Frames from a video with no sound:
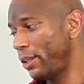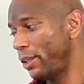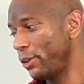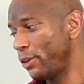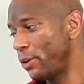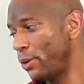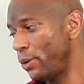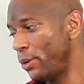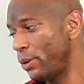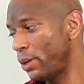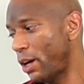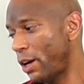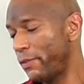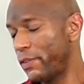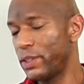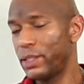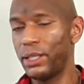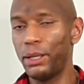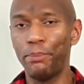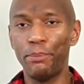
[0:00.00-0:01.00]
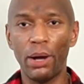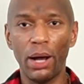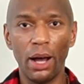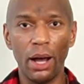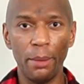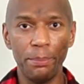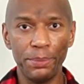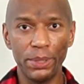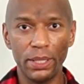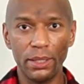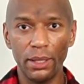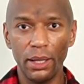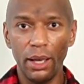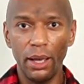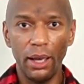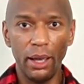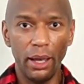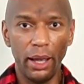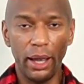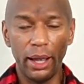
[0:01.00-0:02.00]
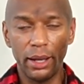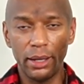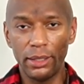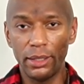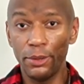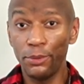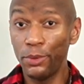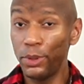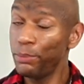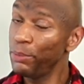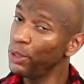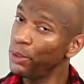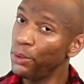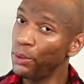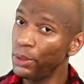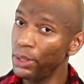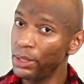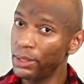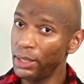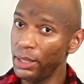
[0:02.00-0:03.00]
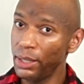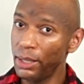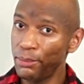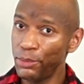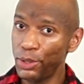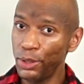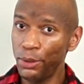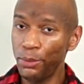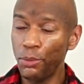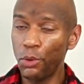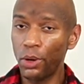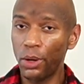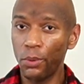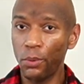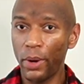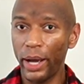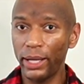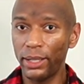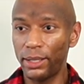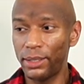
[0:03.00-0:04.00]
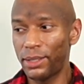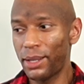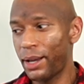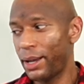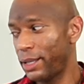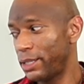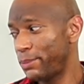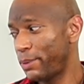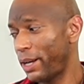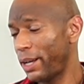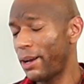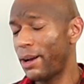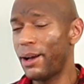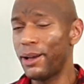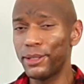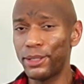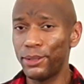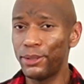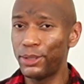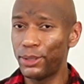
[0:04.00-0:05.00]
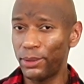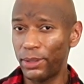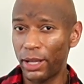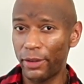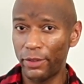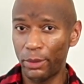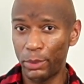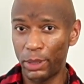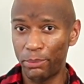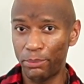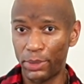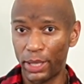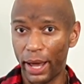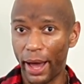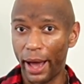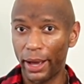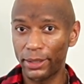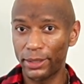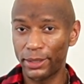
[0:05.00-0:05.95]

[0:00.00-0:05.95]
The gold obviously pops, and it would be cool to see them do more white designs, but I also do love him in black,